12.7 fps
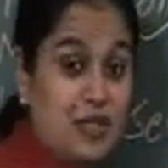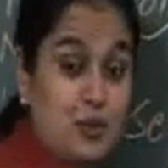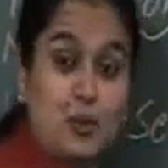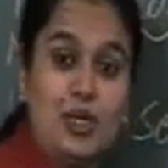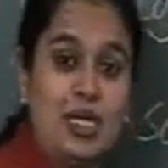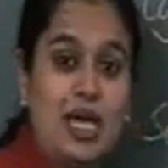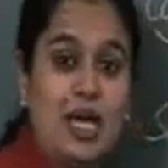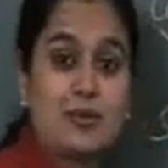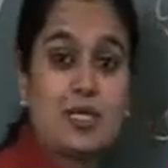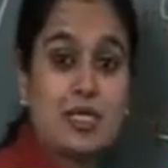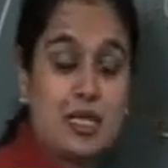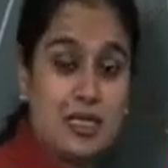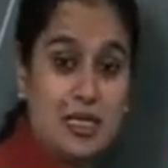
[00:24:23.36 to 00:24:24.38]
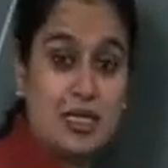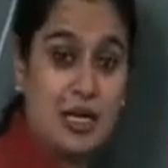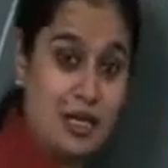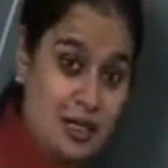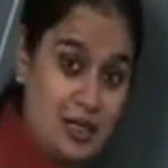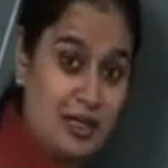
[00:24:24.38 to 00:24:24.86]
which we have studied
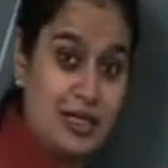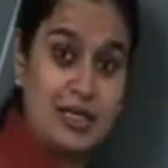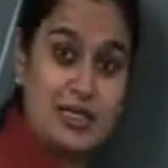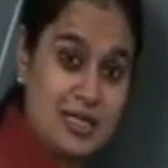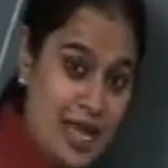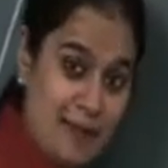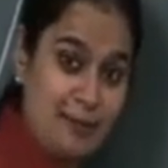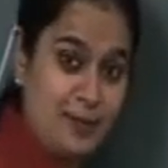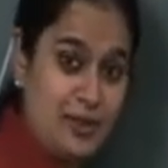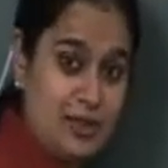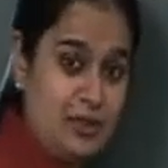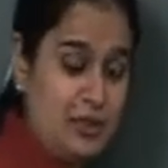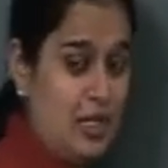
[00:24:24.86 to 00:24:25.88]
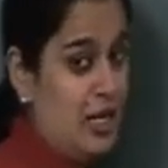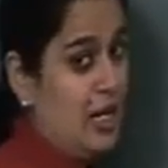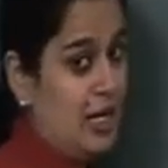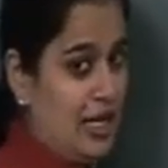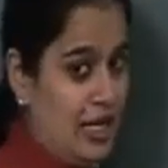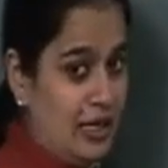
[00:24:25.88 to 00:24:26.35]
here, example,
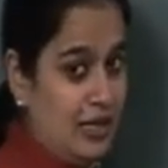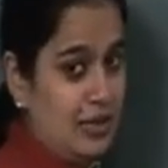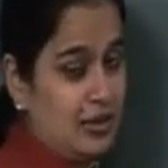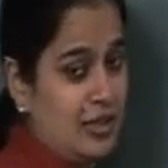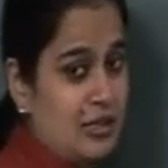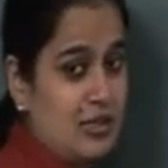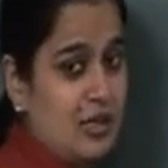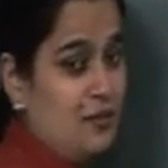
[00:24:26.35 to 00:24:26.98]
here there is